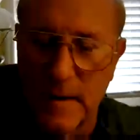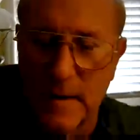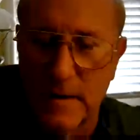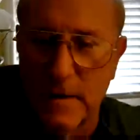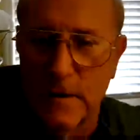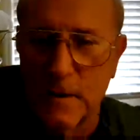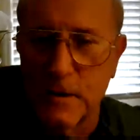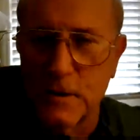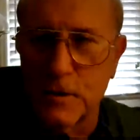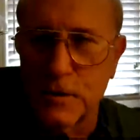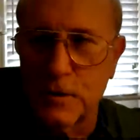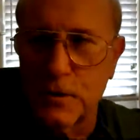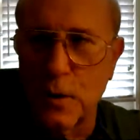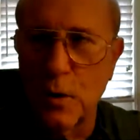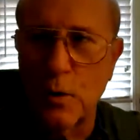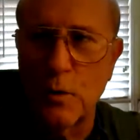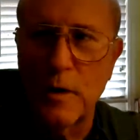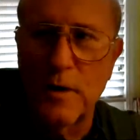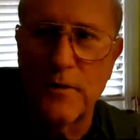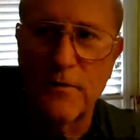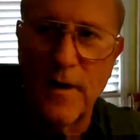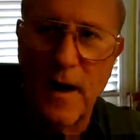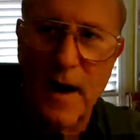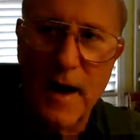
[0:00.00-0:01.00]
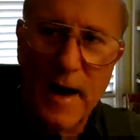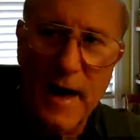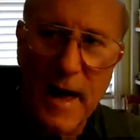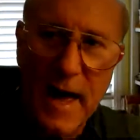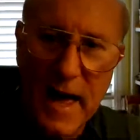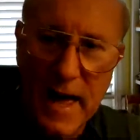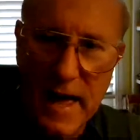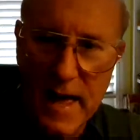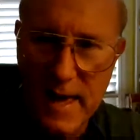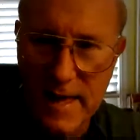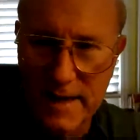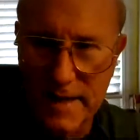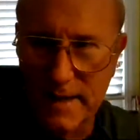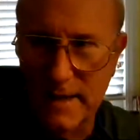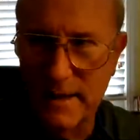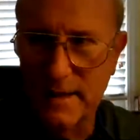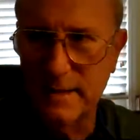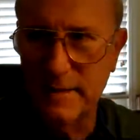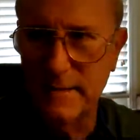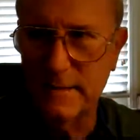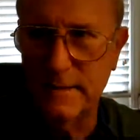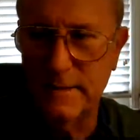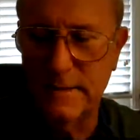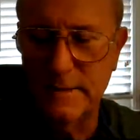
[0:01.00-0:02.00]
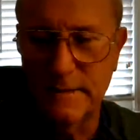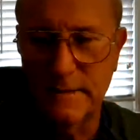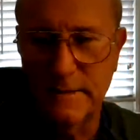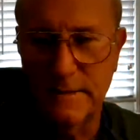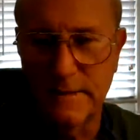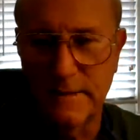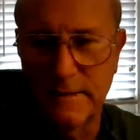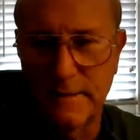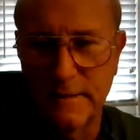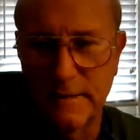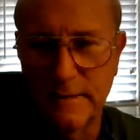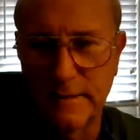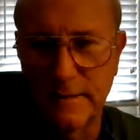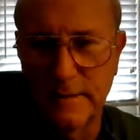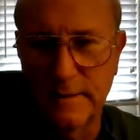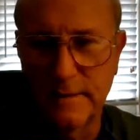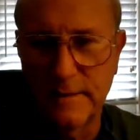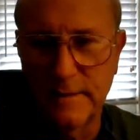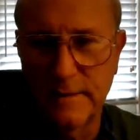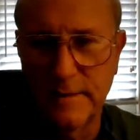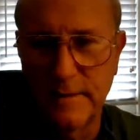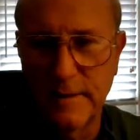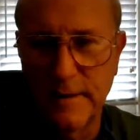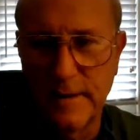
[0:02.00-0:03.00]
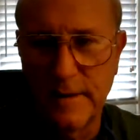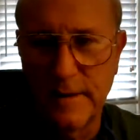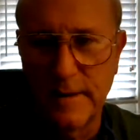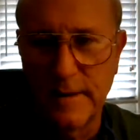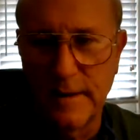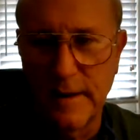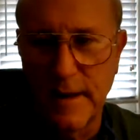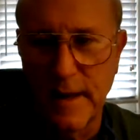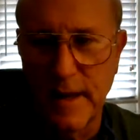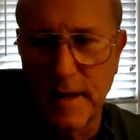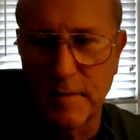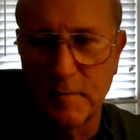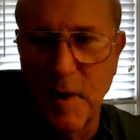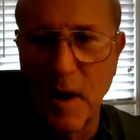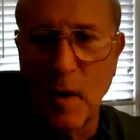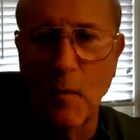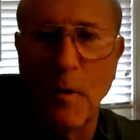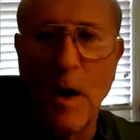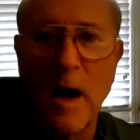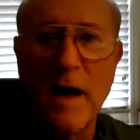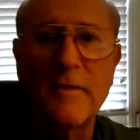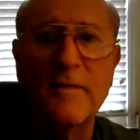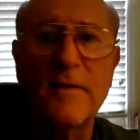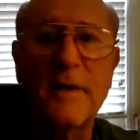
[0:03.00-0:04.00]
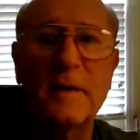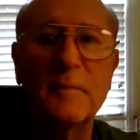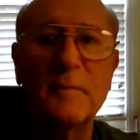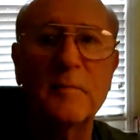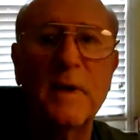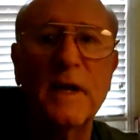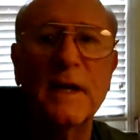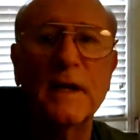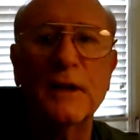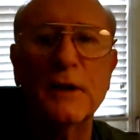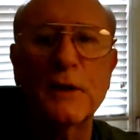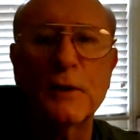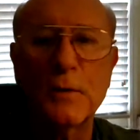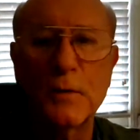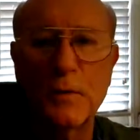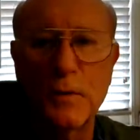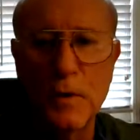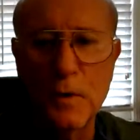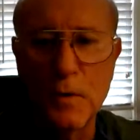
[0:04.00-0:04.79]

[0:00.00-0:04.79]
So if I had it and my wife had been through it,